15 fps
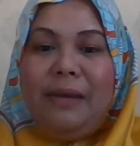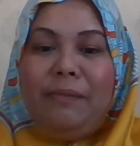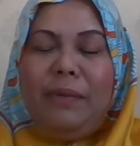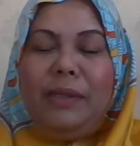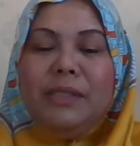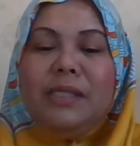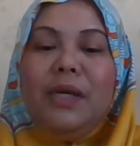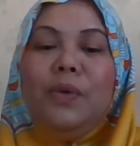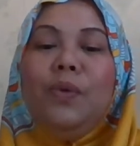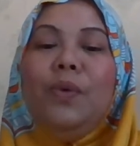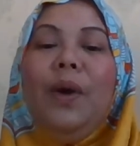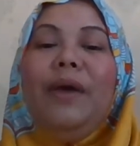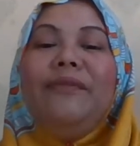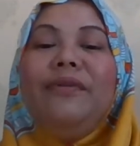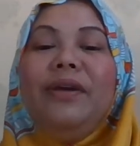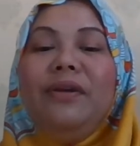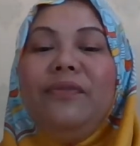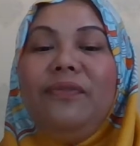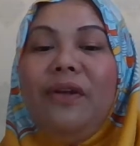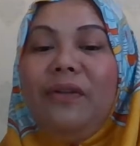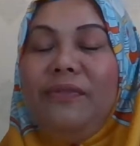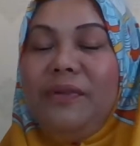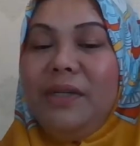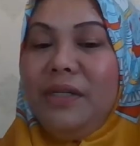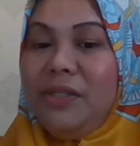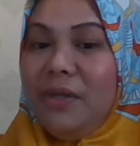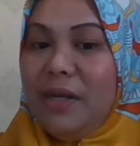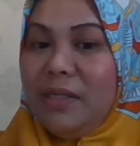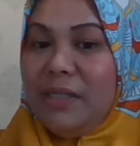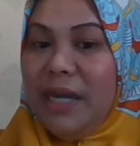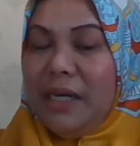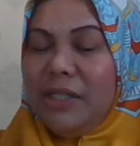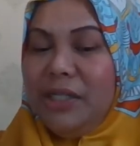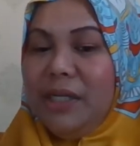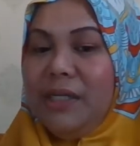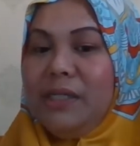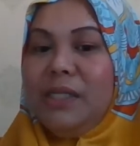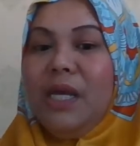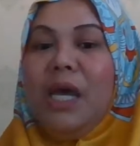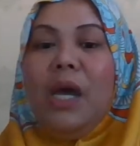means that whoever involved in the transactions,